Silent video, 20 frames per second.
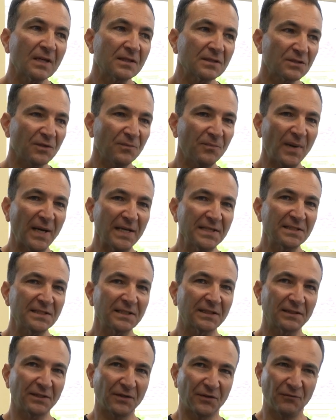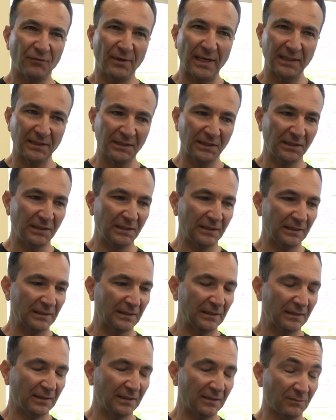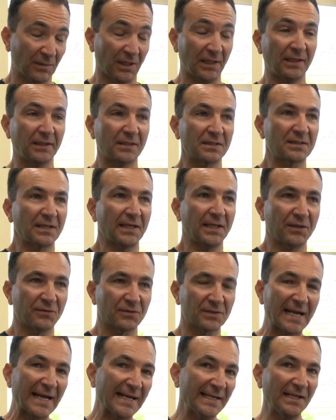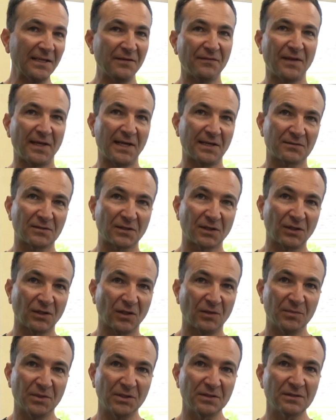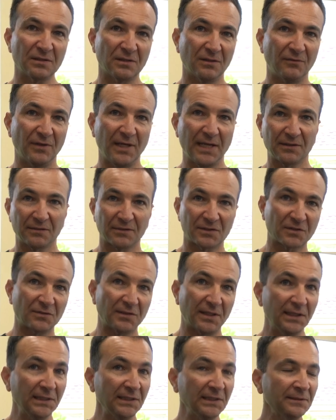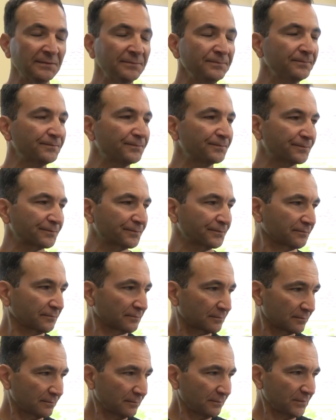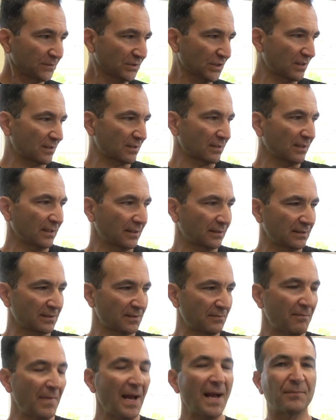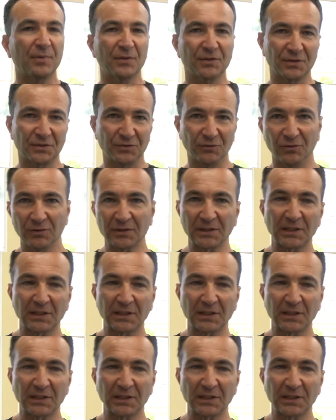So basically the rally, in my understanding, was 18,000 kilometres around Australia, just like there's a map on the door